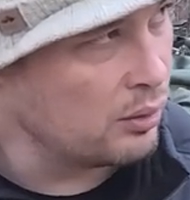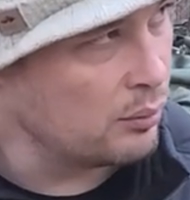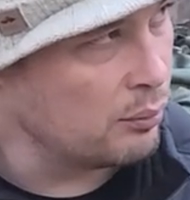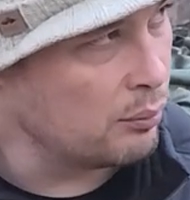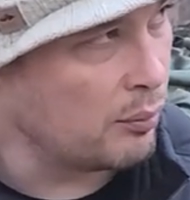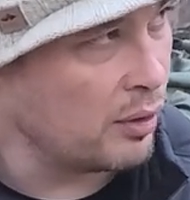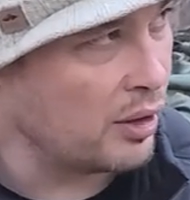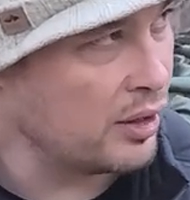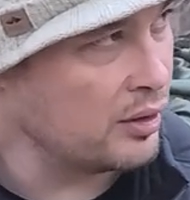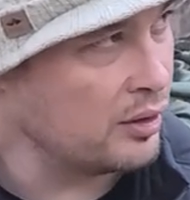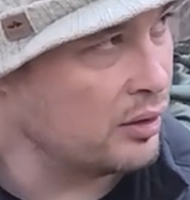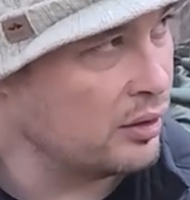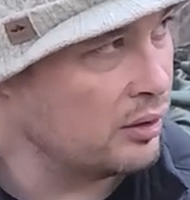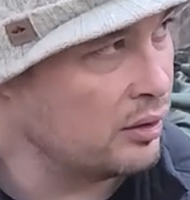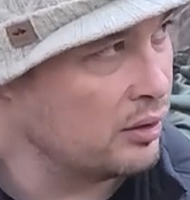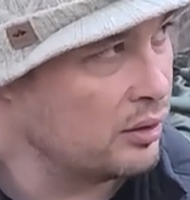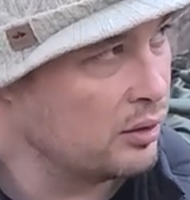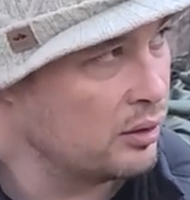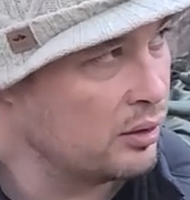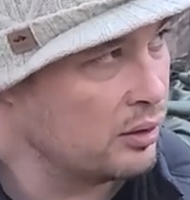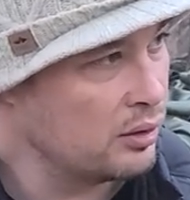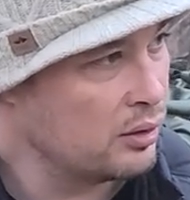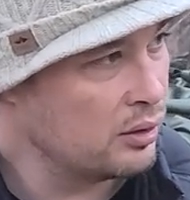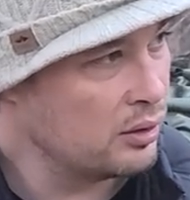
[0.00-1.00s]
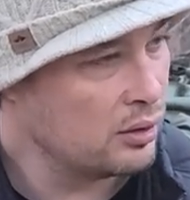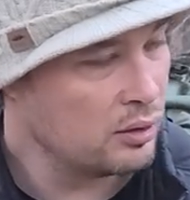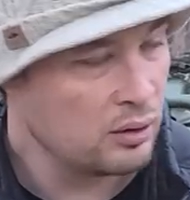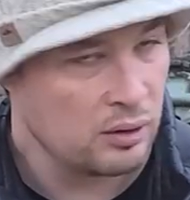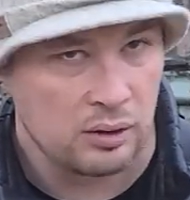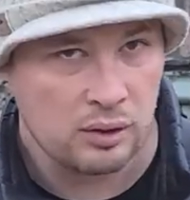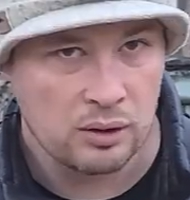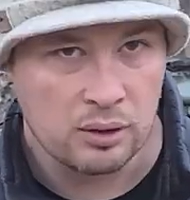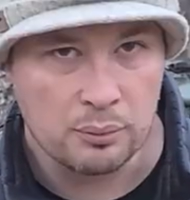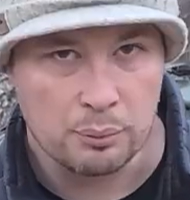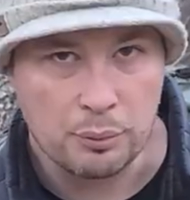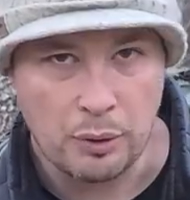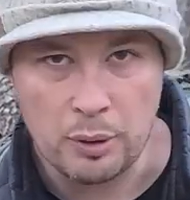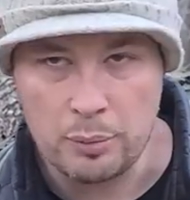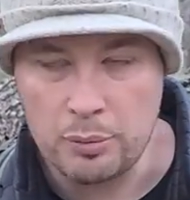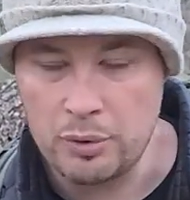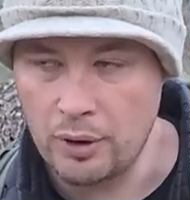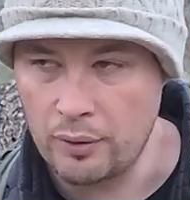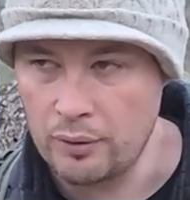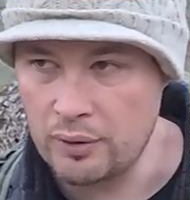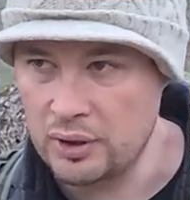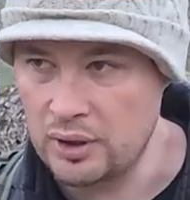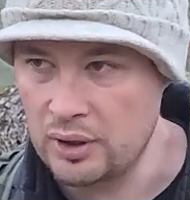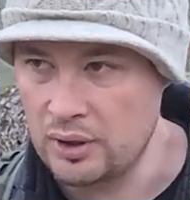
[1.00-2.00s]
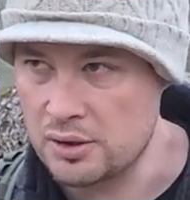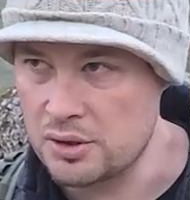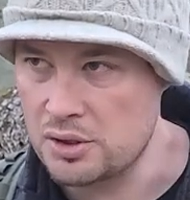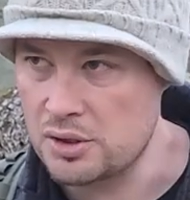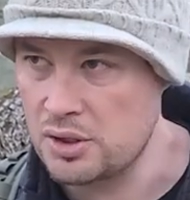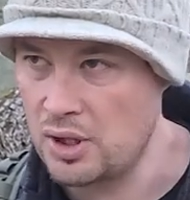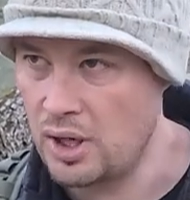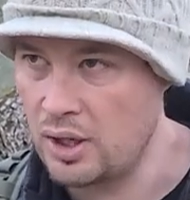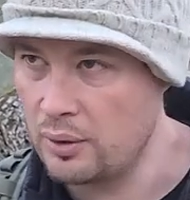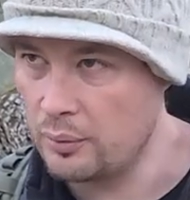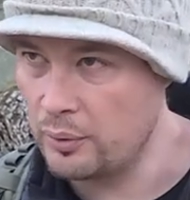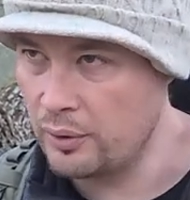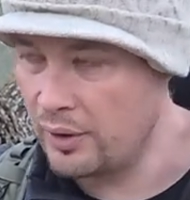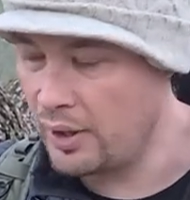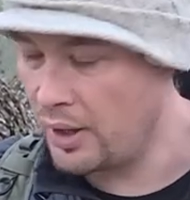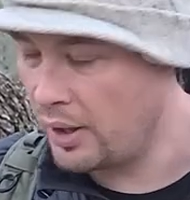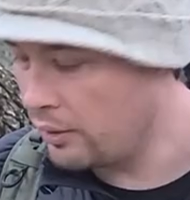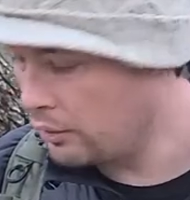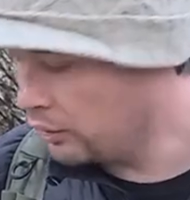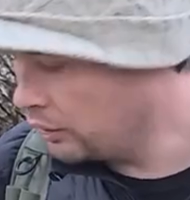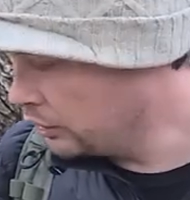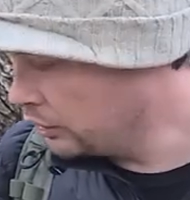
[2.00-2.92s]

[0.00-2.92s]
might be able to get a shot without